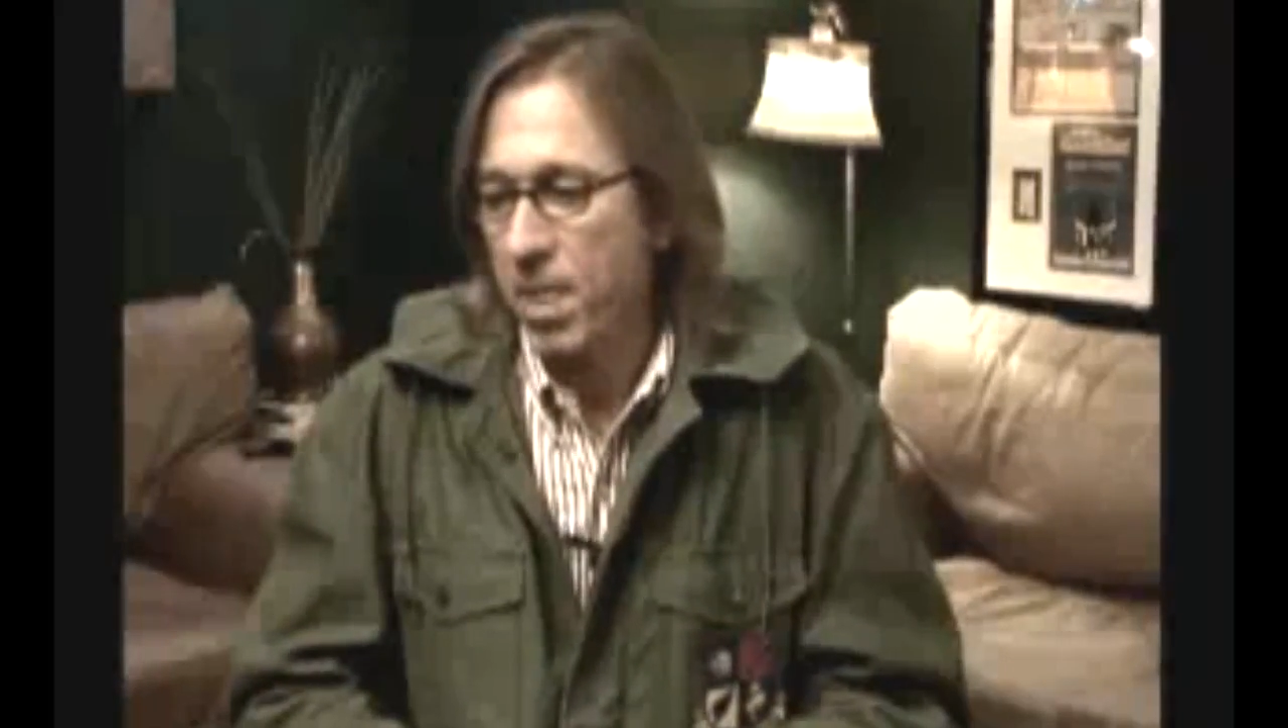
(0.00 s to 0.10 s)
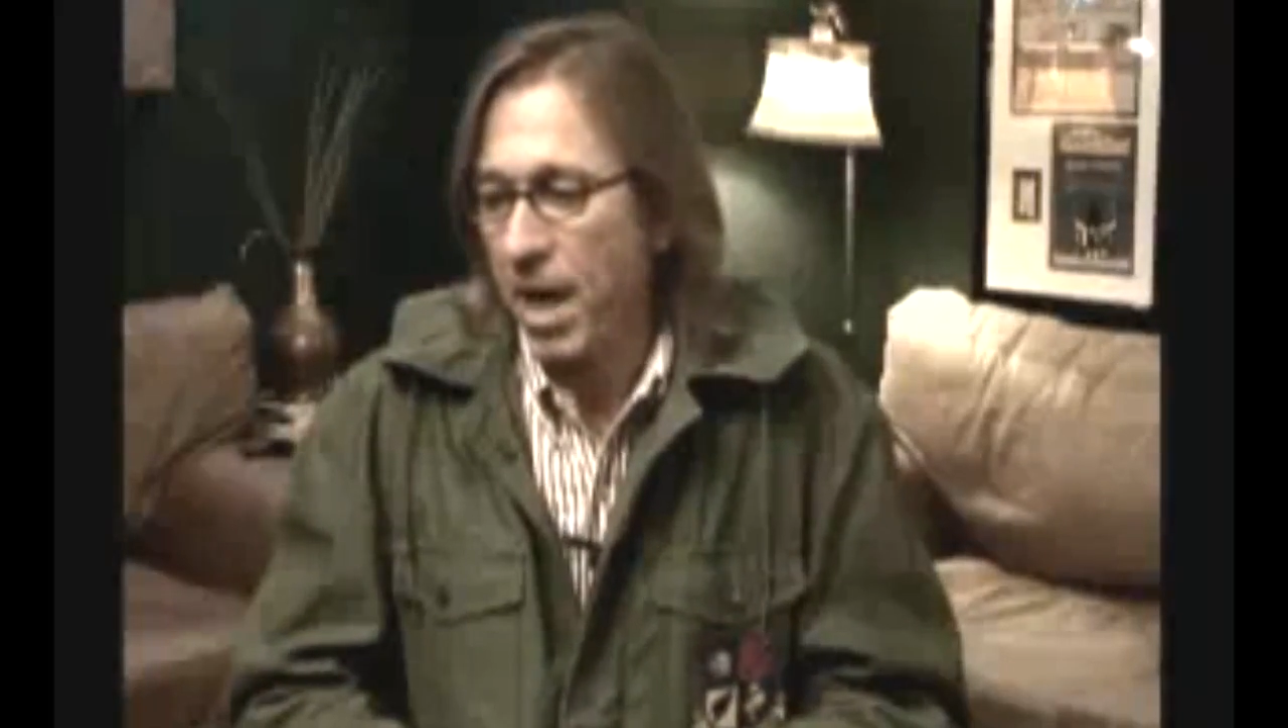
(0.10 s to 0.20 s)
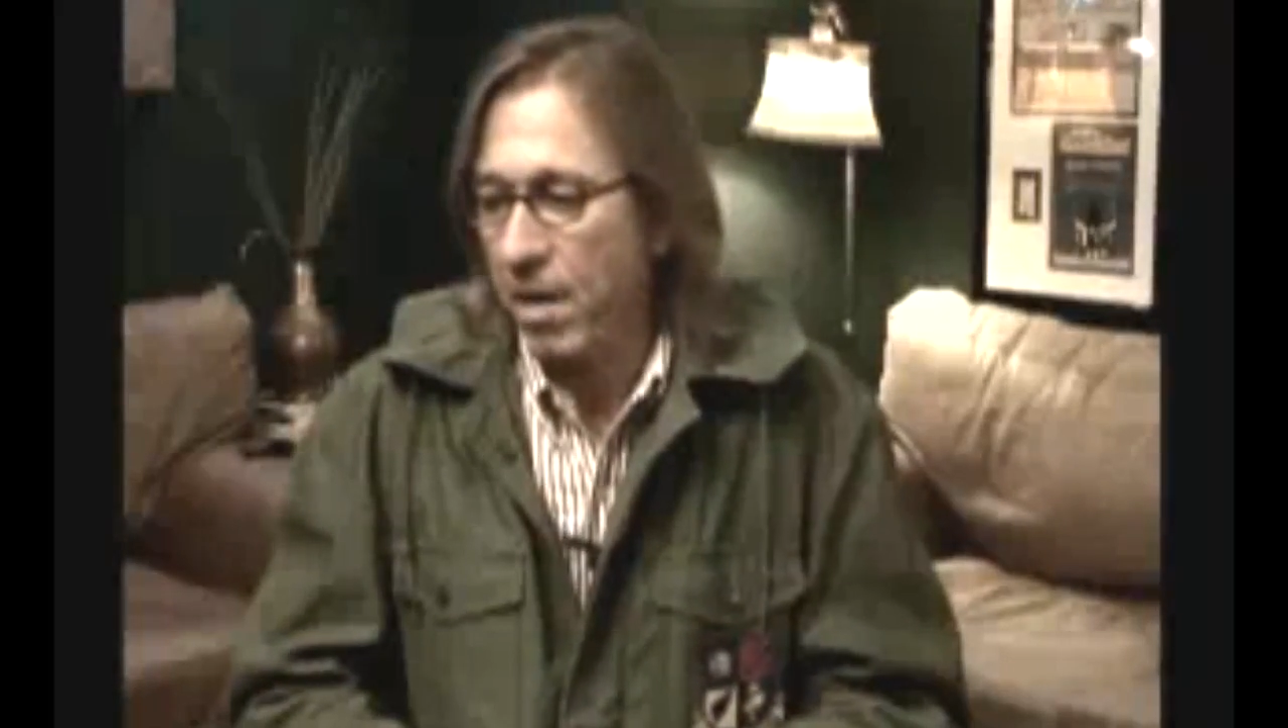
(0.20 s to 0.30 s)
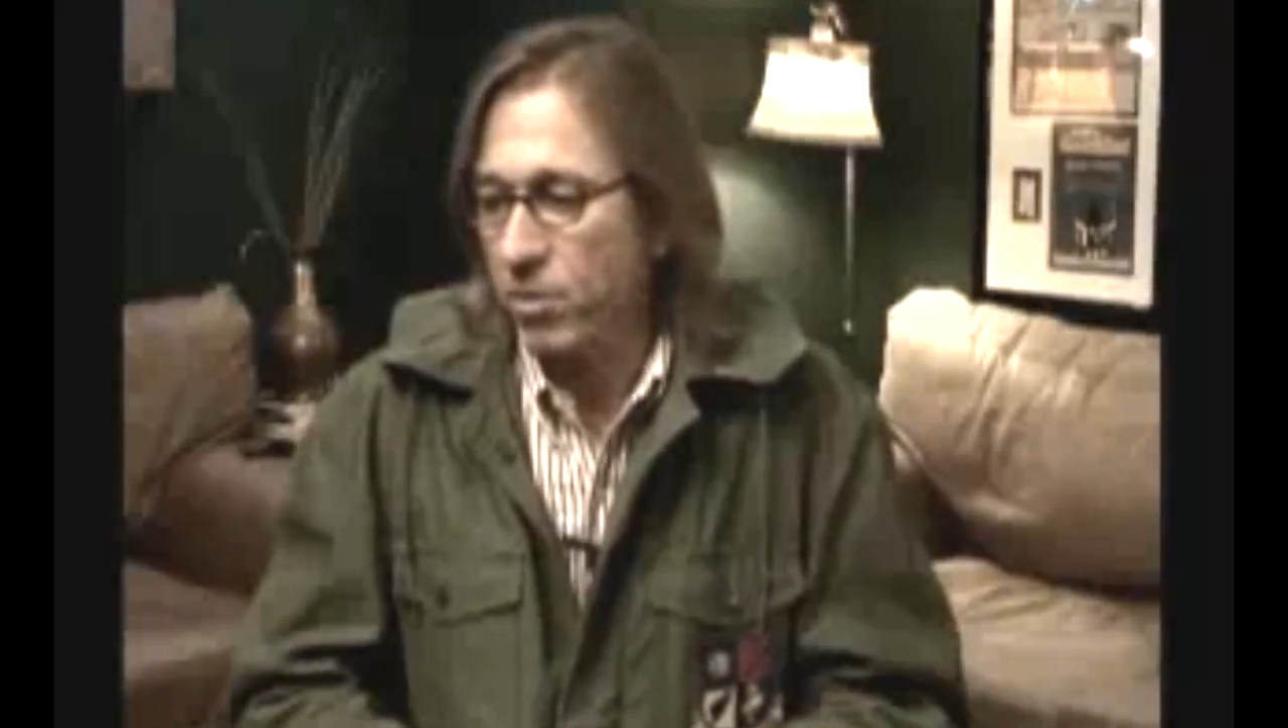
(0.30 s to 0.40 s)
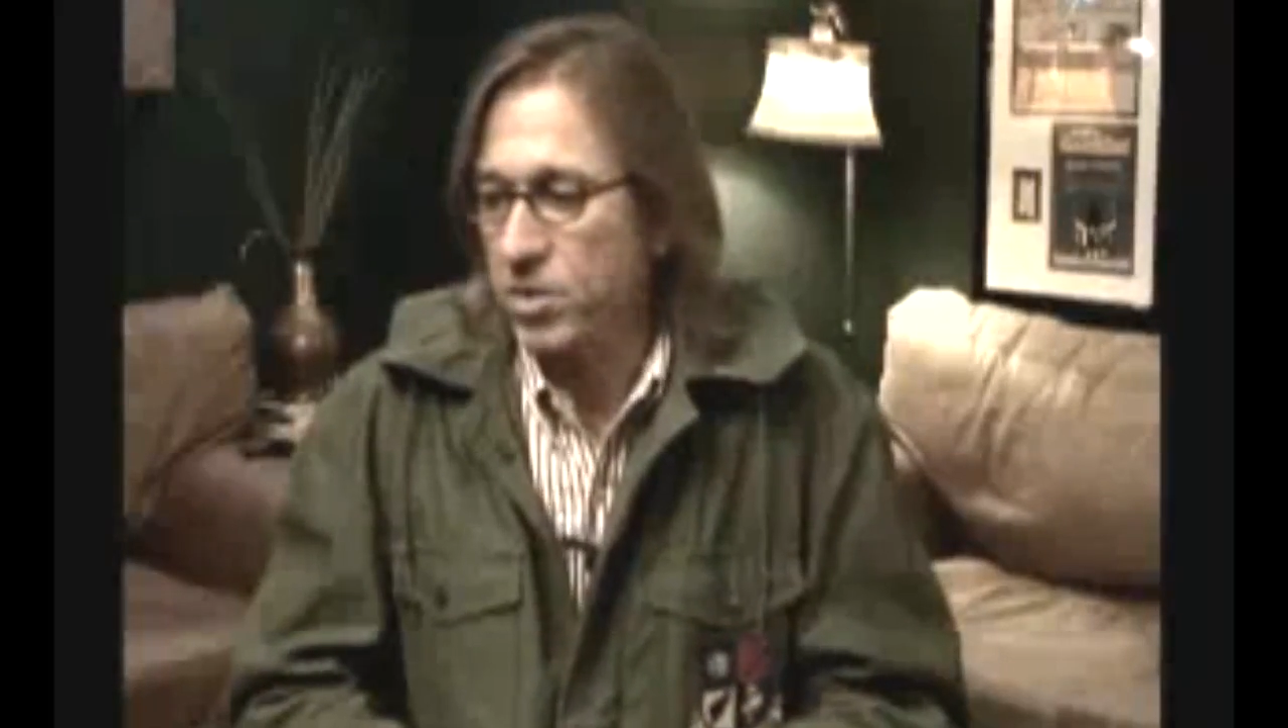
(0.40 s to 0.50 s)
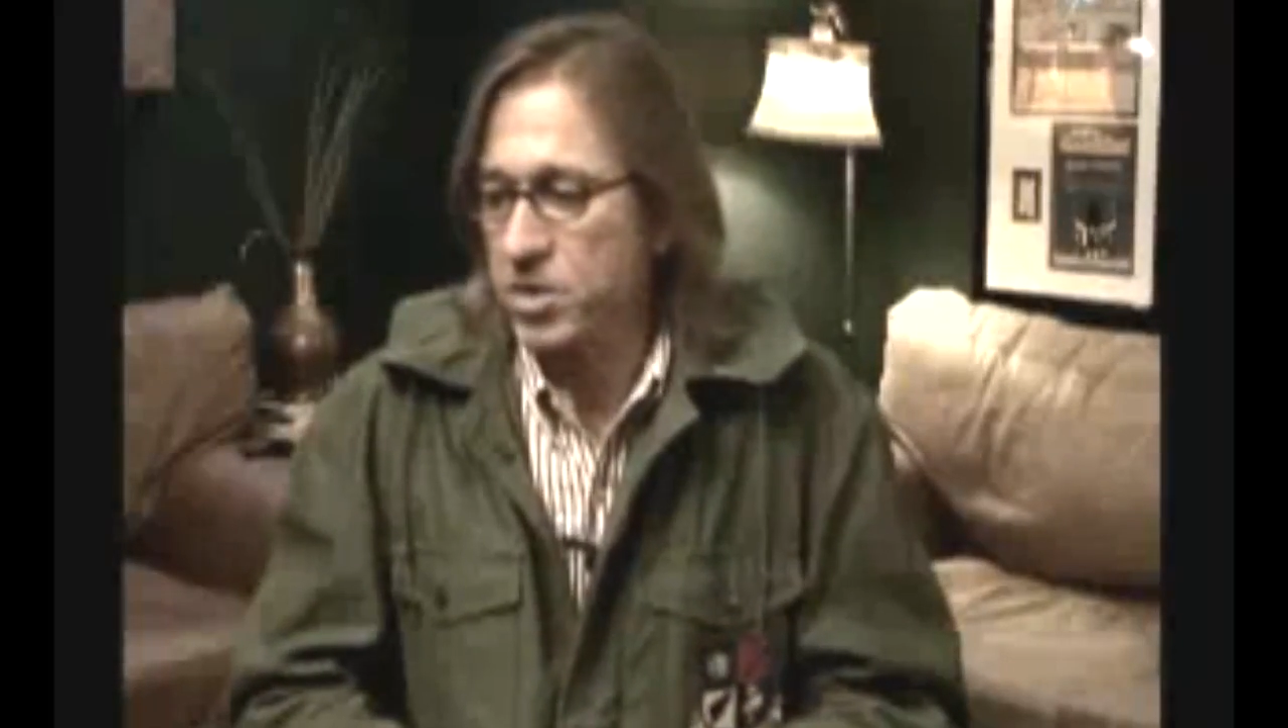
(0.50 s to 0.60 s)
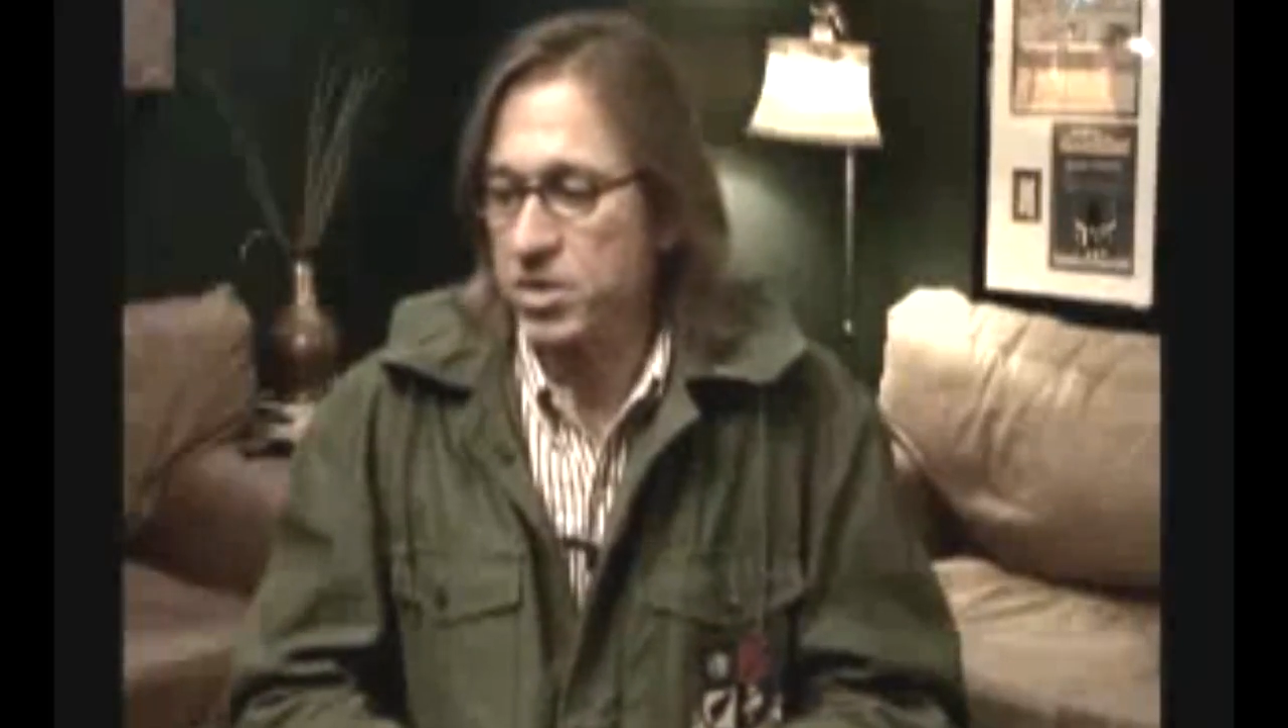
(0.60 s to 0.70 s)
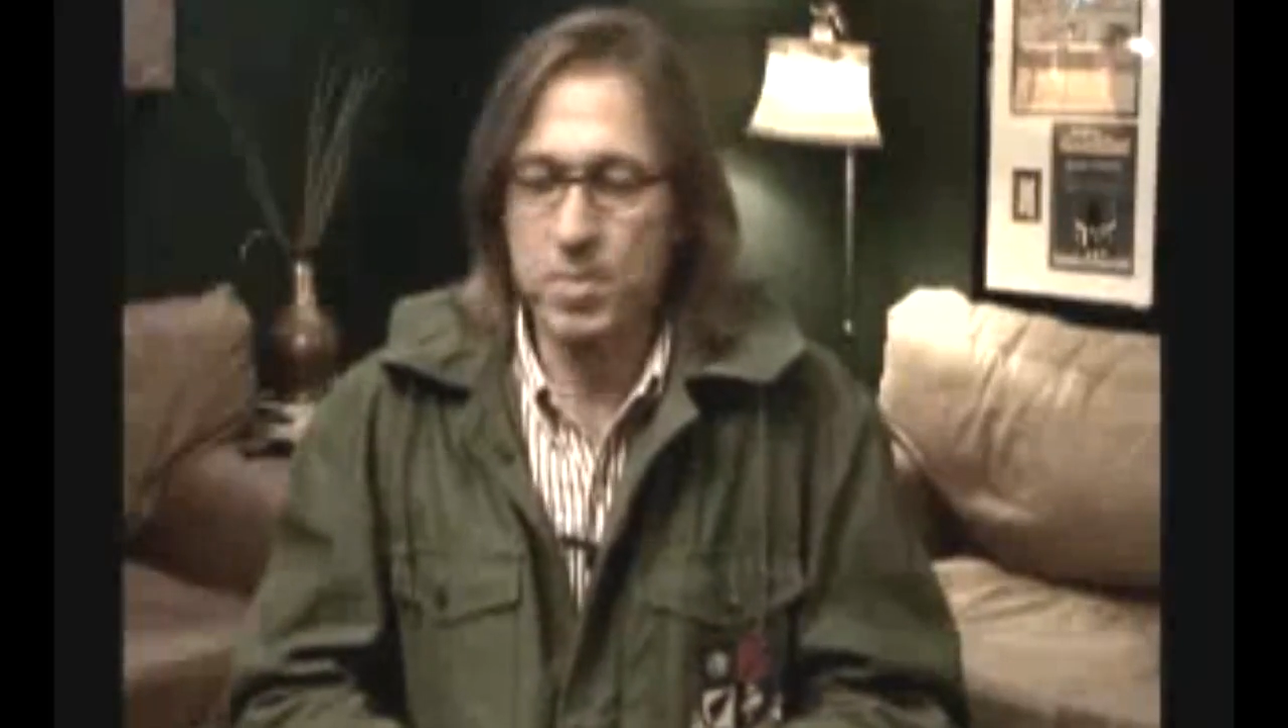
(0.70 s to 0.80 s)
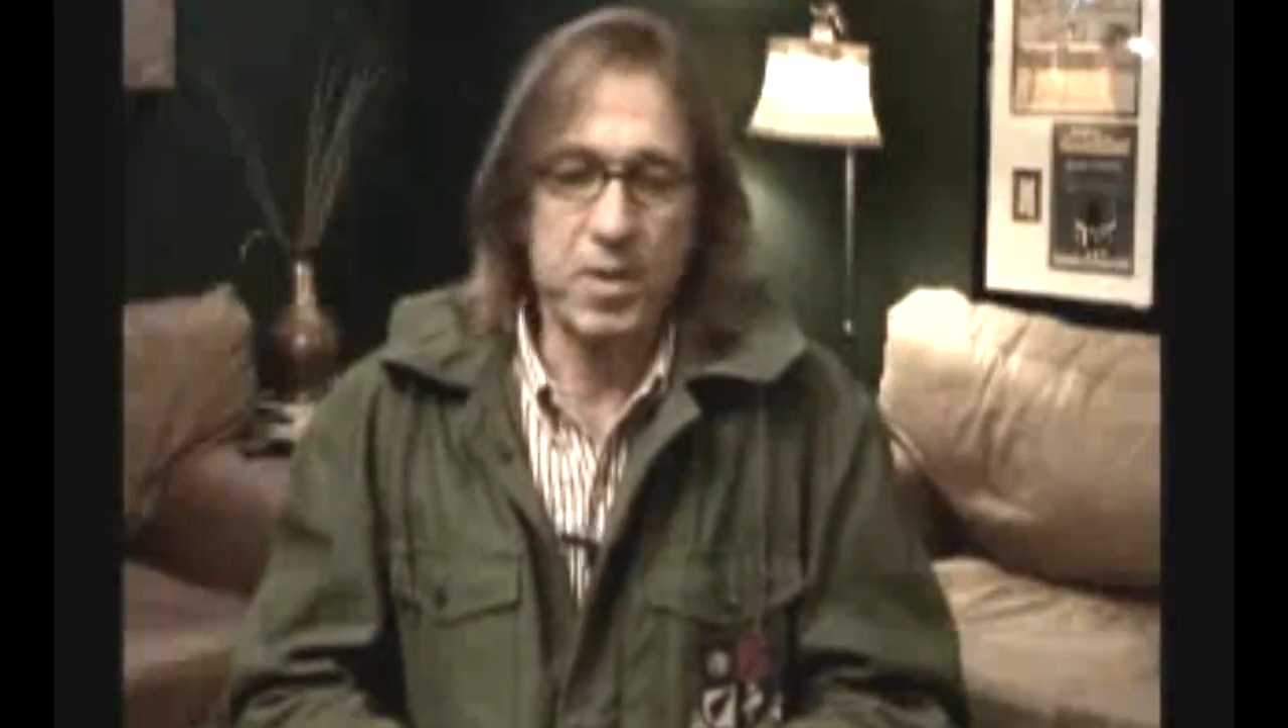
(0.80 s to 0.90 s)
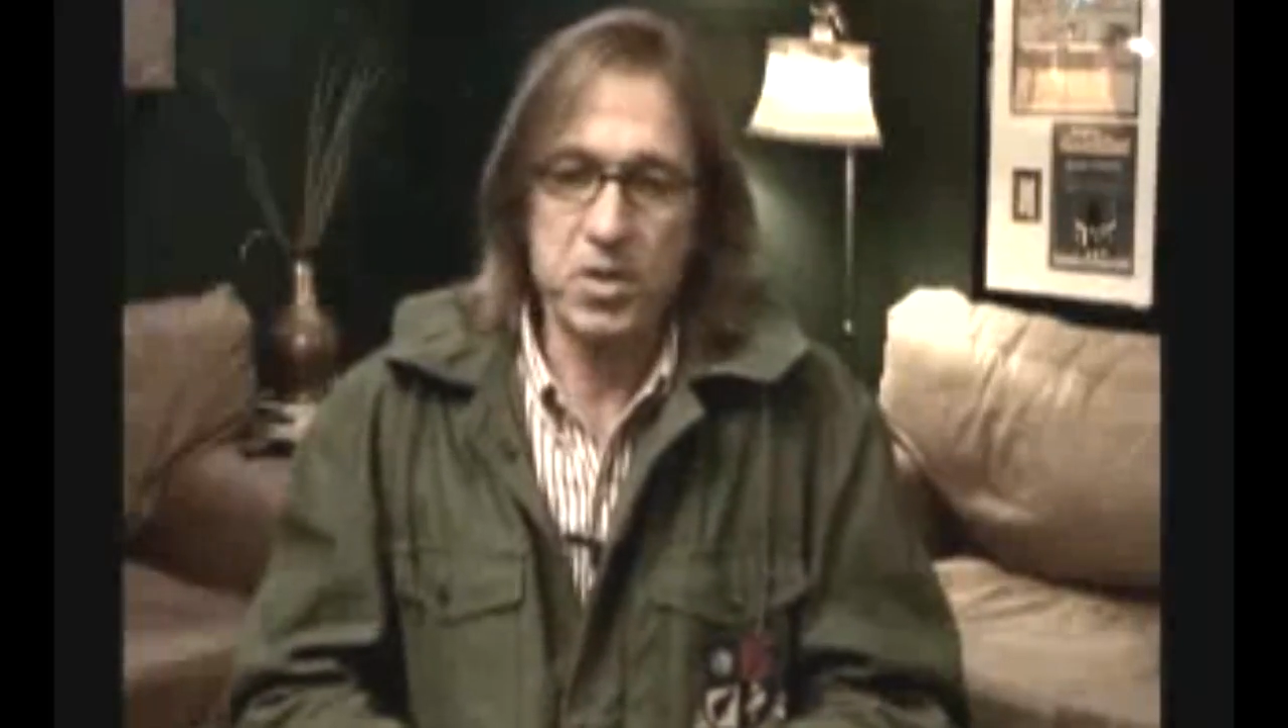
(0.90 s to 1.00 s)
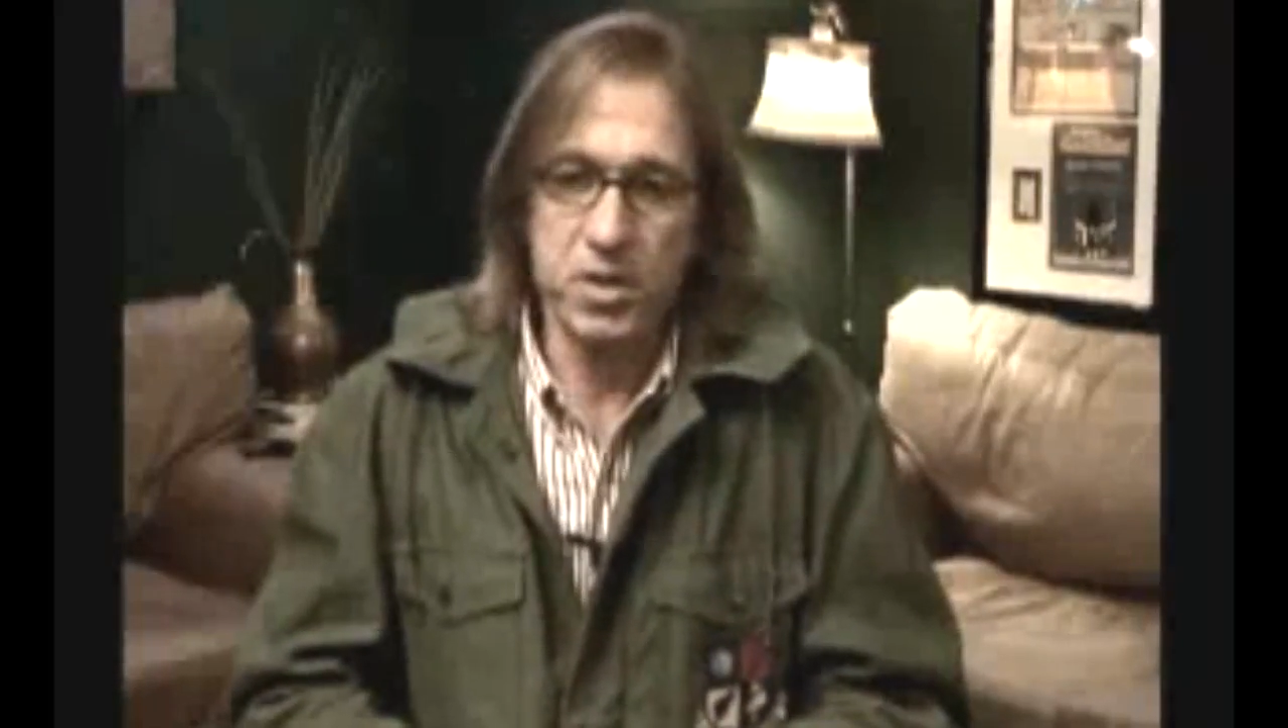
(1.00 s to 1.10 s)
I was especially